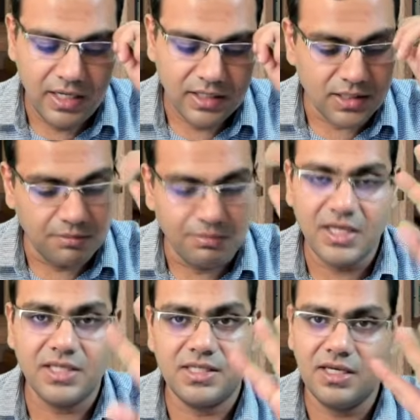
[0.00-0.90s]
Something
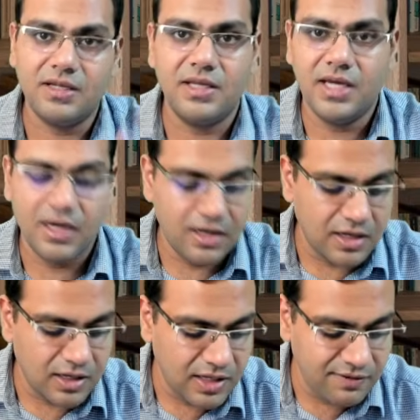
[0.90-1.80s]
is there, they
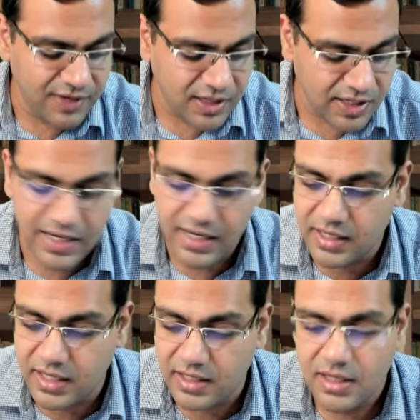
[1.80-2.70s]
are leaving again and
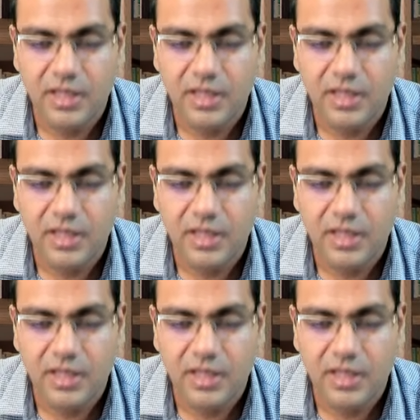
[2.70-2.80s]
again.